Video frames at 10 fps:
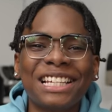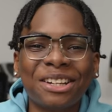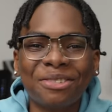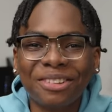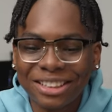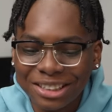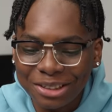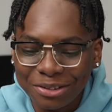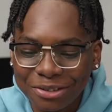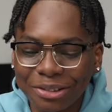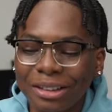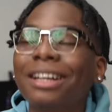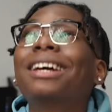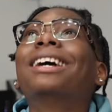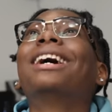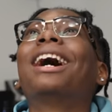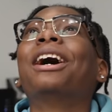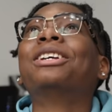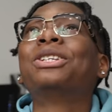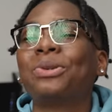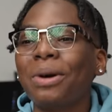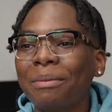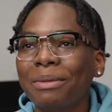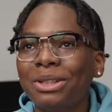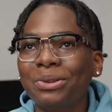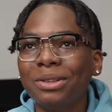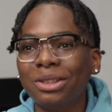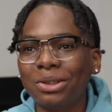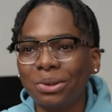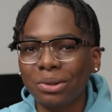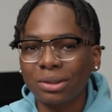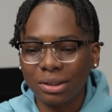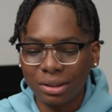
seen if you could touch the phone. All right, swipe between the two